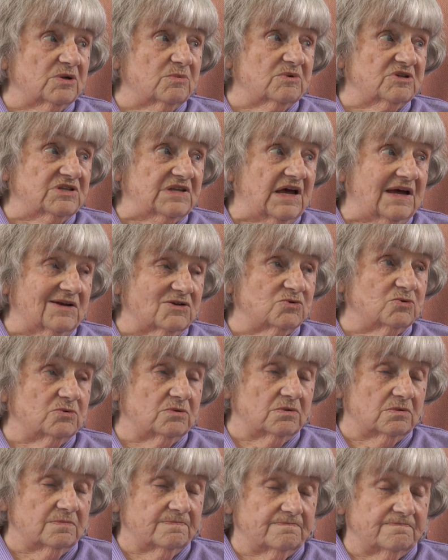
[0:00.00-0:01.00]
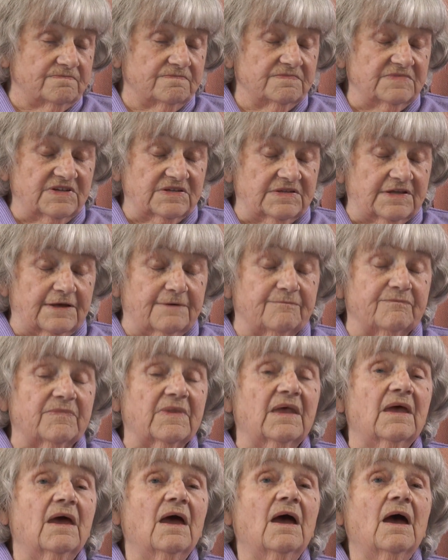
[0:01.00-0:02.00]
It was that or nothing.
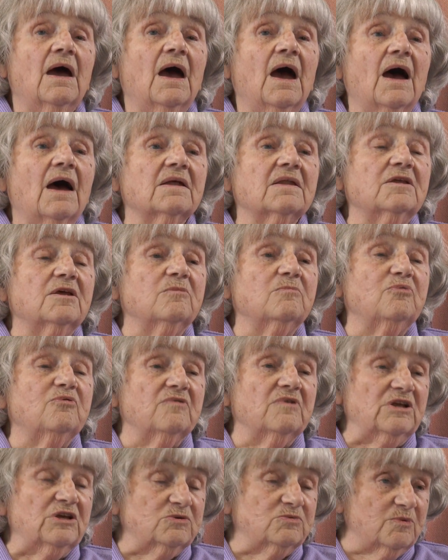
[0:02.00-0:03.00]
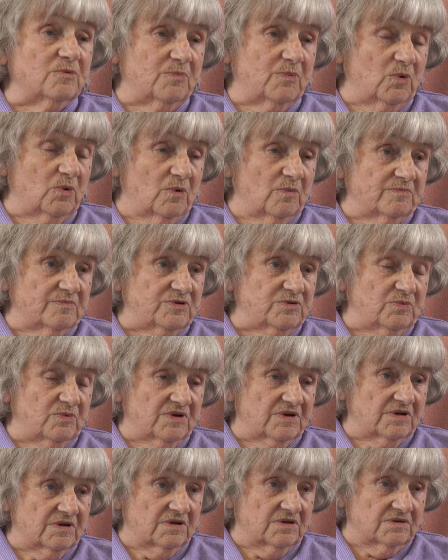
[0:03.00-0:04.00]
And then Prellies were bombed
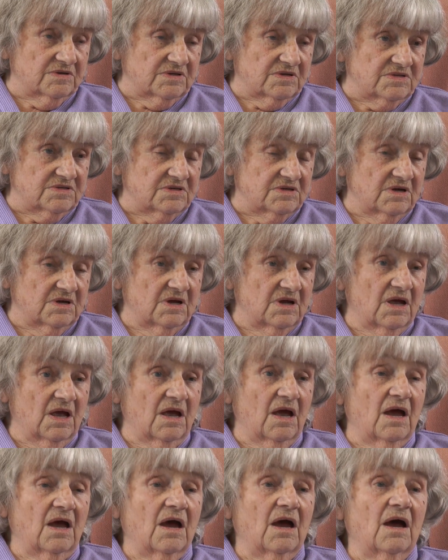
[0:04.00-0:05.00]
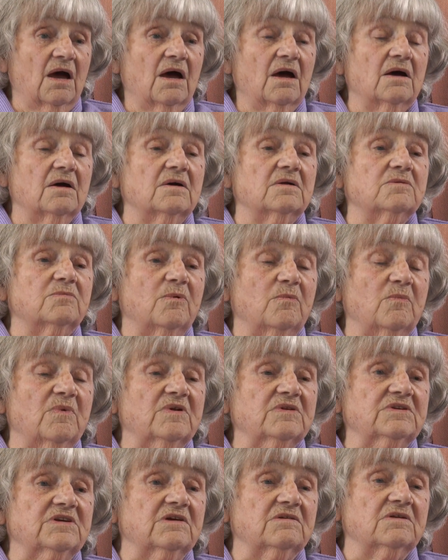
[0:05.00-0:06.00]
one night. And when we
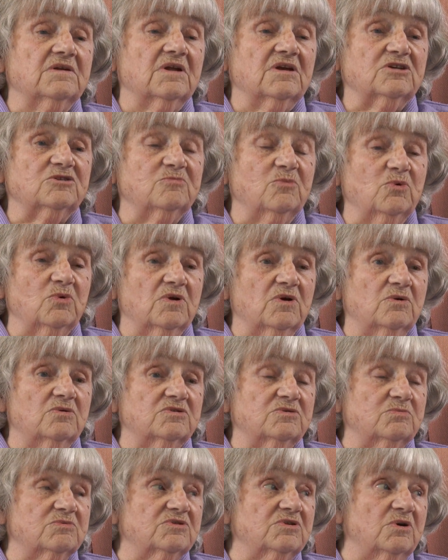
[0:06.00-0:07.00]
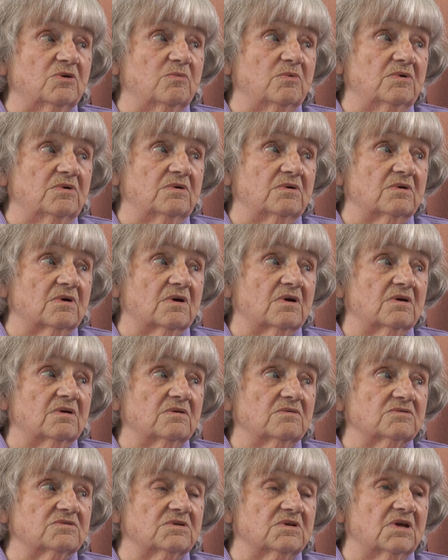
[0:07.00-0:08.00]
went down the next morning, because there was no work,
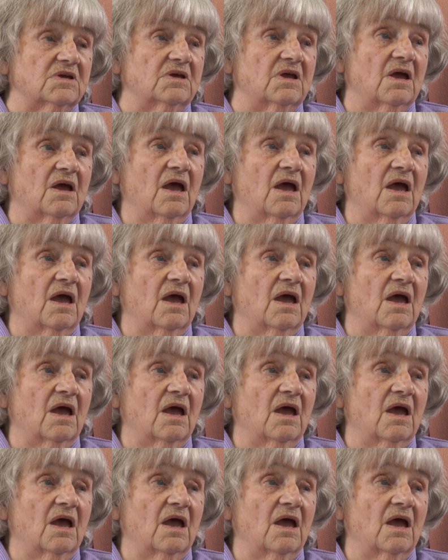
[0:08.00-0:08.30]
you see.